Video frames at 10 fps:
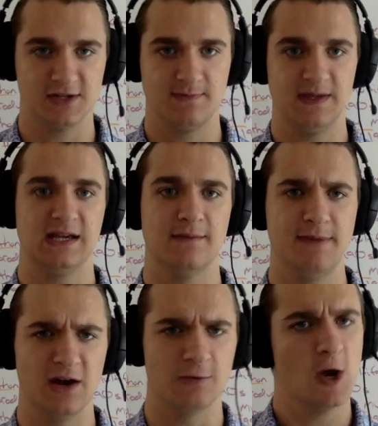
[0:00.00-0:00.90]
what's being
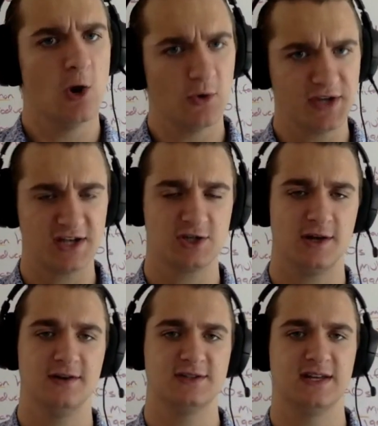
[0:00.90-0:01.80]
compared we'll touch
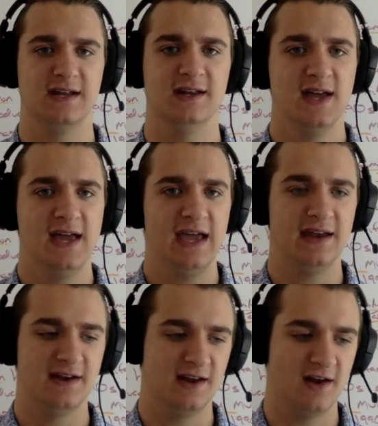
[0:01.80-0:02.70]
on those in the
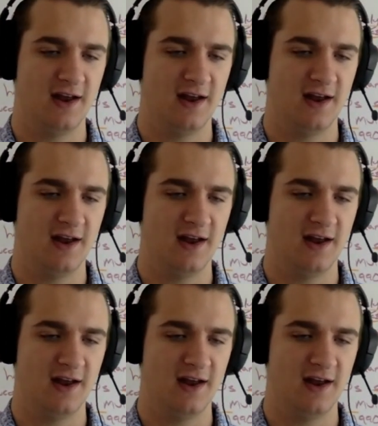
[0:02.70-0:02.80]
in, in,